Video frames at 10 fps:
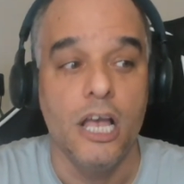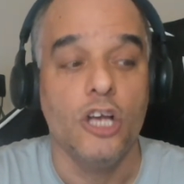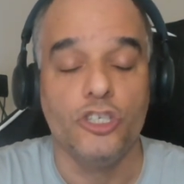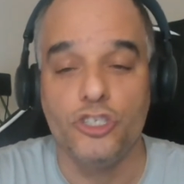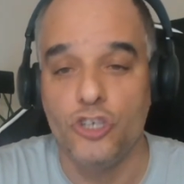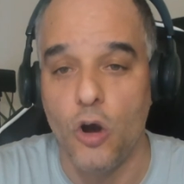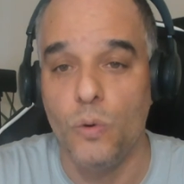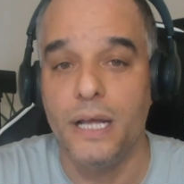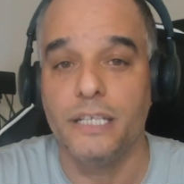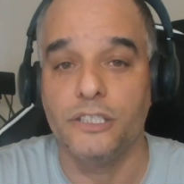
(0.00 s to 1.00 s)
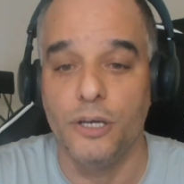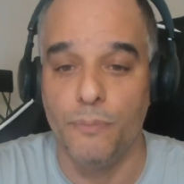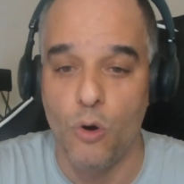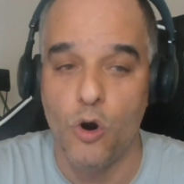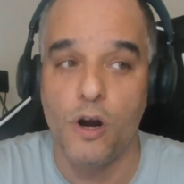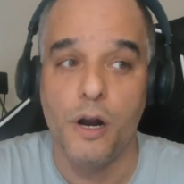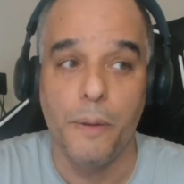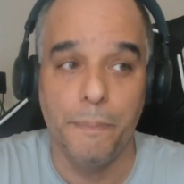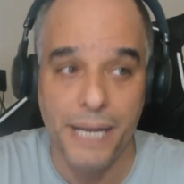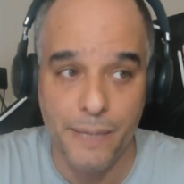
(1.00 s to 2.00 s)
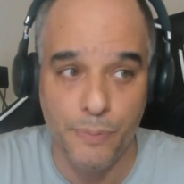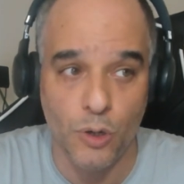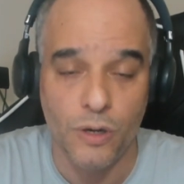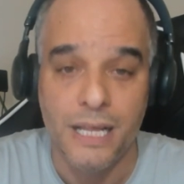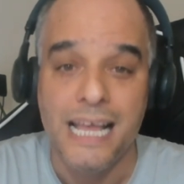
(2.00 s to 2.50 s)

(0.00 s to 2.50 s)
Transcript: Show it to more people.